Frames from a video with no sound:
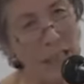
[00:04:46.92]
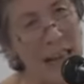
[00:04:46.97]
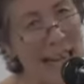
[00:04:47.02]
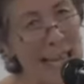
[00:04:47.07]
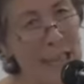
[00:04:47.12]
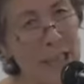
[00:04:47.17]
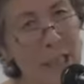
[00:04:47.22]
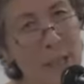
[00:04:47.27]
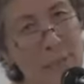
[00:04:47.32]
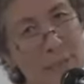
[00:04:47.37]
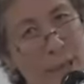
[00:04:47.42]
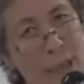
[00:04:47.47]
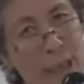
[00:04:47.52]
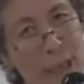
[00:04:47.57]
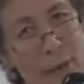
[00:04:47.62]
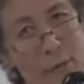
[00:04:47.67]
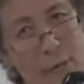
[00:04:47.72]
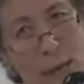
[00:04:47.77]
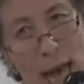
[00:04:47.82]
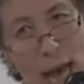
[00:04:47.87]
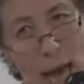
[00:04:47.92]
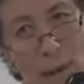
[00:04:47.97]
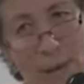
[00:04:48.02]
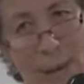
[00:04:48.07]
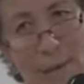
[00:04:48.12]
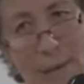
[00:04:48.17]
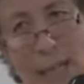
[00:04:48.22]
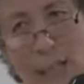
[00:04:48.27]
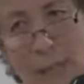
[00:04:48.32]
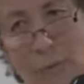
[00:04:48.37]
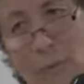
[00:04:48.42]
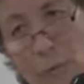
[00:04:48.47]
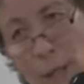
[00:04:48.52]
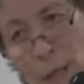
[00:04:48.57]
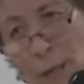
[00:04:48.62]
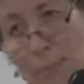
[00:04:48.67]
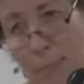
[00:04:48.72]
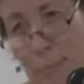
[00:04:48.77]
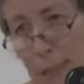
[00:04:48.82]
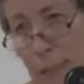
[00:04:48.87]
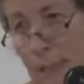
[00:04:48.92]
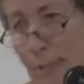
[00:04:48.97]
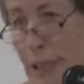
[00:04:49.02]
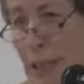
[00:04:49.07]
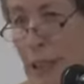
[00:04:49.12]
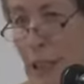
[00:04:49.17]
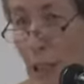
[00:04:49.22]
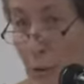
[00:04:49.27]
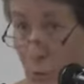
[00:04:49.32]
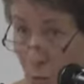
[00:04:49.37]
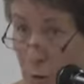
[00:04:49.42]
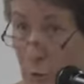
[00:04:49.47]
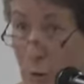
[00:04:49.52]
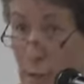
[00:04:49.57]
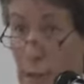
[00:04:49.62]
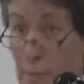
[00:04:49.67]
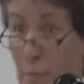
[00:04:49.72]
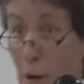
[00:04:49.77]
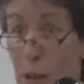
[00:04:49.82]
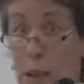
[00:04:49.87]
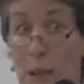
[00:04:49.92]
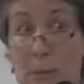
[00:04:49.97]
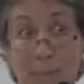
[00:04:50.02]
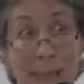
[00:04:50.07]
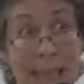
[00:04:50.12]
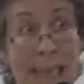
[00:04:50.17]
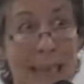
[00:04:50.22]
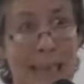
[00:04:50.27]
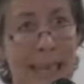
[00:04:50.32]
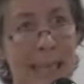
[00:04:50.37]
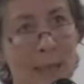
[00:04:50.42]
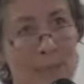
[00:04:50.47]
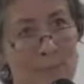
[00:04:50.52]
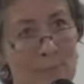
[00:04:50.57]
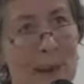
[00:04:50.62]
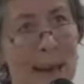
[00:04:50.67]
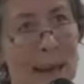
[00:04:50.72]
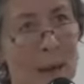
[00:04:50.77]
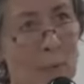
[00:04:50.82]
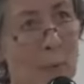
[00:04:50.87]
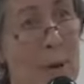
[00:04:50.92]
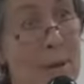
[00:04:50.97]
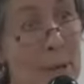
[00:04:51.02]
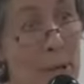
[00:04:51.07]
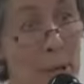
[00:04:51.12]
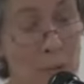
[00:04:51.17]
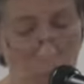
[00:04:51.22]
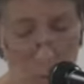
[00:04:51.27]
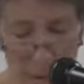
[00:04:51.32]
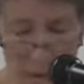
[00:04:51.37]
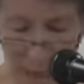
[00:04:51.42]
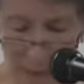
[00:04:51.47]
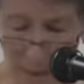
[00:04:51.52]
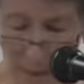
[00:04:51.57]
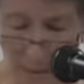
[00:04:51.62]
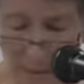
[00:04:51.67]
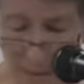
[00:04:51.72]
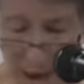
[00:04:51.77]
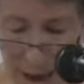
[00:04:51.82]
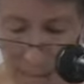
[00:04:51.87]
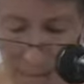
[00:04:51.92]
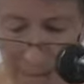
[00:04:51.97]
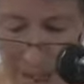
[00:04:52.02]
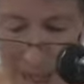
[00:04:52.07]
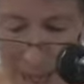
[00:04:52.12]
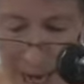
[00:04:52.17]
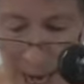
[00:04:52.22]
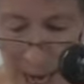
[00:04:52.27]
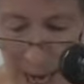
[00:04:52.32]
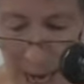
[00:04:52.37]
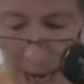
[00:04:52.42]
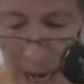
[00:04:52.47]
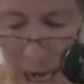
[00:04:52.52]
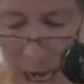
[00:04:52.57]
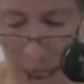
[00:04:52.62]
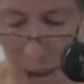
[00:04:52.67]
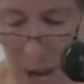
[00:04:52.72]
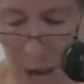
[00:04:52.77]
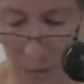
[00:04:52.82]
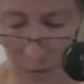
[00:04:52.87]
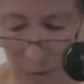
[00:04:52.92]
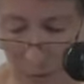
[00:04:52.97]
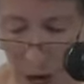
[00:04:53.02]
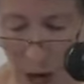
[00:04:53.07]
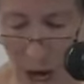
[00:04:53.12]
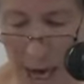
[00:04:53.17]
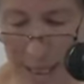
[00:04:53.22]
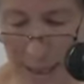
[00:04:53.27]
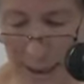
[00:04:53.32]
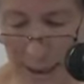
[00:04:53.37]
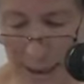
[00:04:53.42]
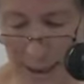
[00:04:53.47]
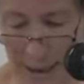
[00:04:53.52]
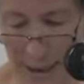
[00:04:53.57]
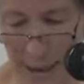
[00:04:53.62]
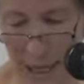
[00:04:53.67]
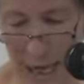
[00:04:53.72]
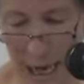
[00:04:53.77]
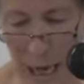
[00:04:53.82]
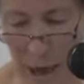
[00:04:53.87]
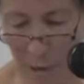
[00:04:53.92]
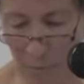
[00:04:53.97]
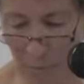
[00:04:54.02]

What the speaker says: gender division of labour, that division of the responsibilities of men and women within the family, defines